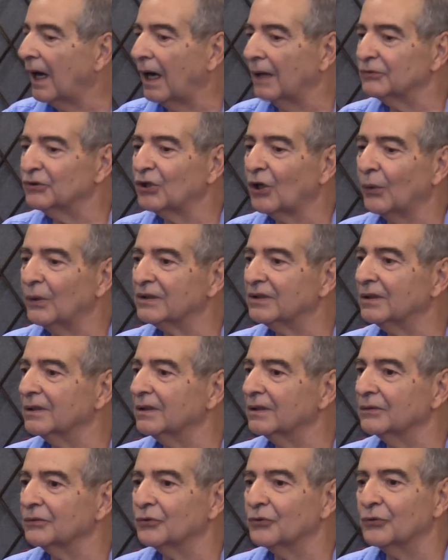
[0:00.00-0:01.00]
So it's an
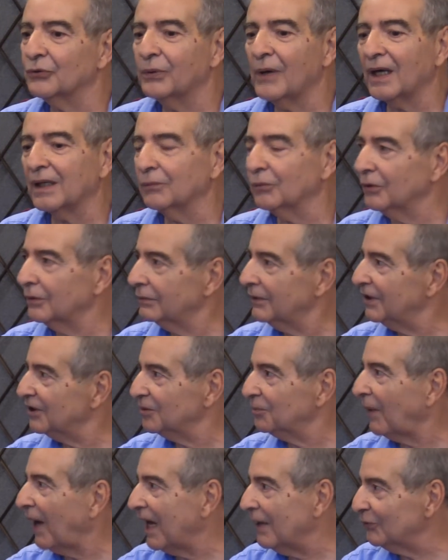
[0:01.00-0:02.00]
incredible,
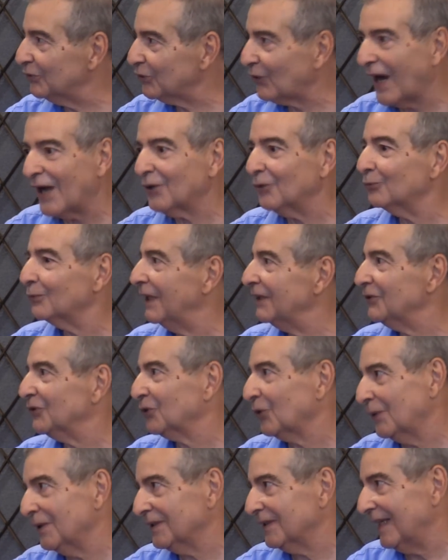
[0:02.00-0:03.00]
inspiring story. I don't write
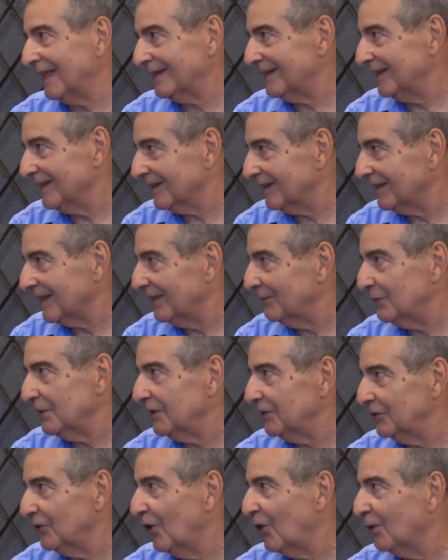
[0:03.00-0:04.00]
stories like this, I
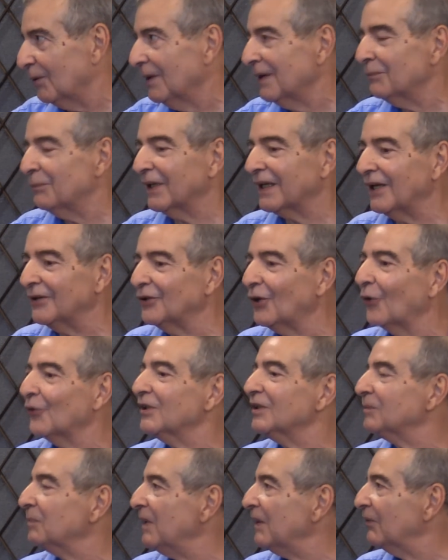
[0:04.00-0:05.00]
really don't. But I know
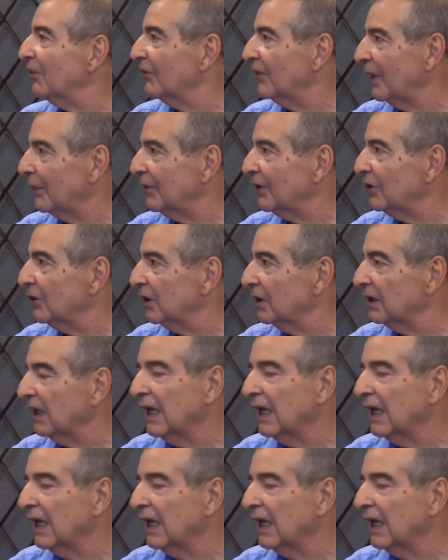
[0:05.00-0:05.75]
these people very good.